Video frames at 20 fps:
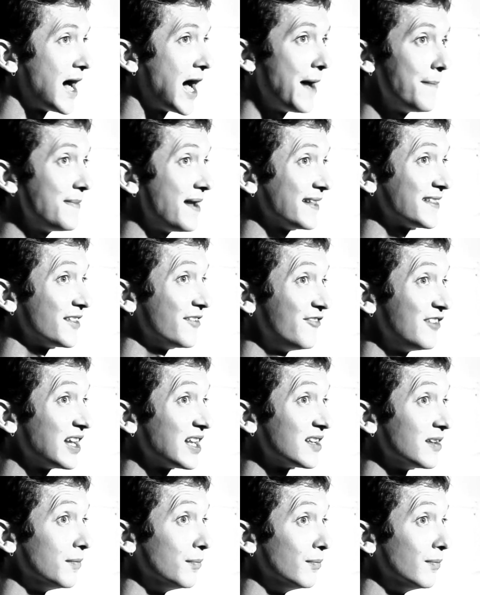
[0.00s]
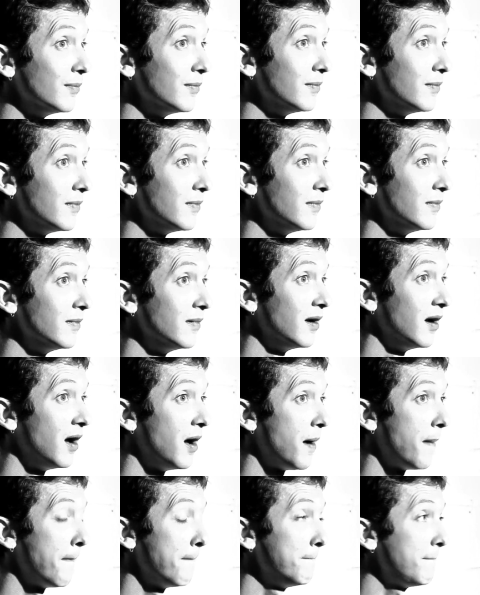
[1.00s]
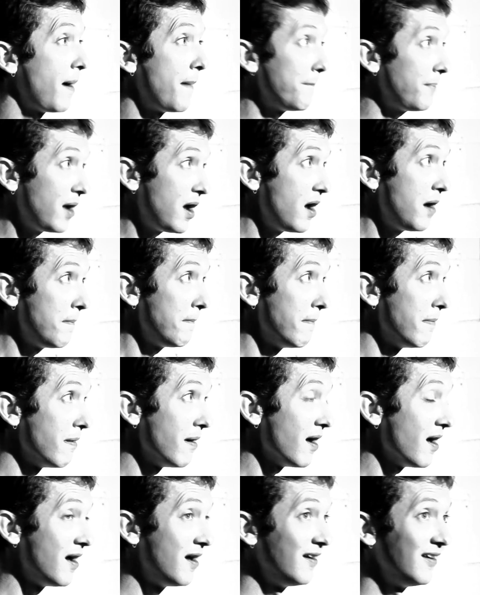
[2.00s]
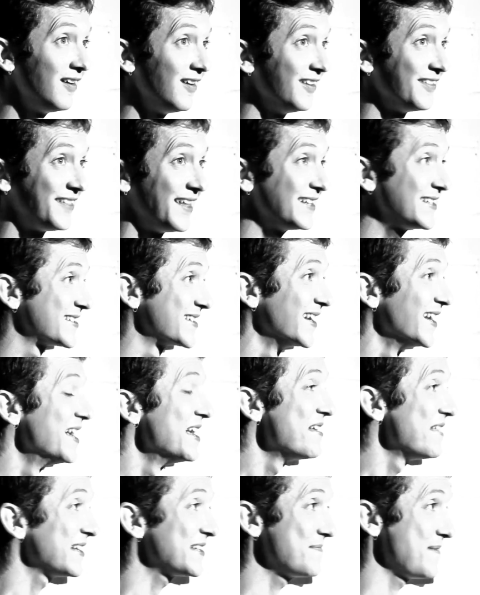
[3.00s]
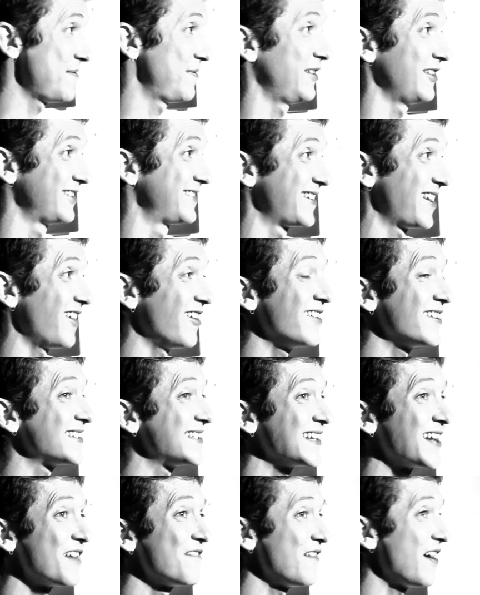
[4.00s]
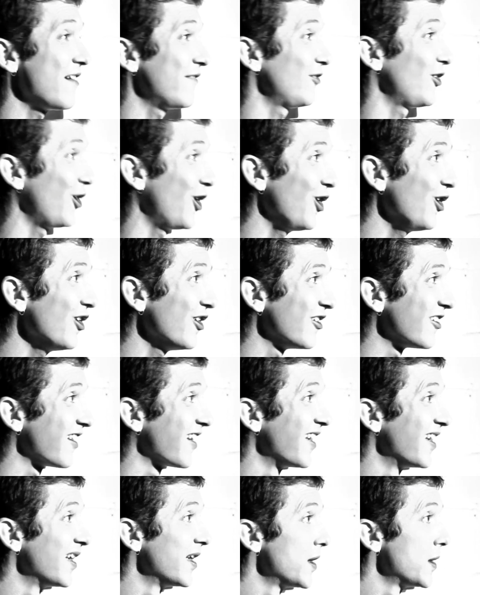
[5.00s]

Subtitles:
I'm not the victim. Bum bum. That's maybe the scariest thing I've ever heard.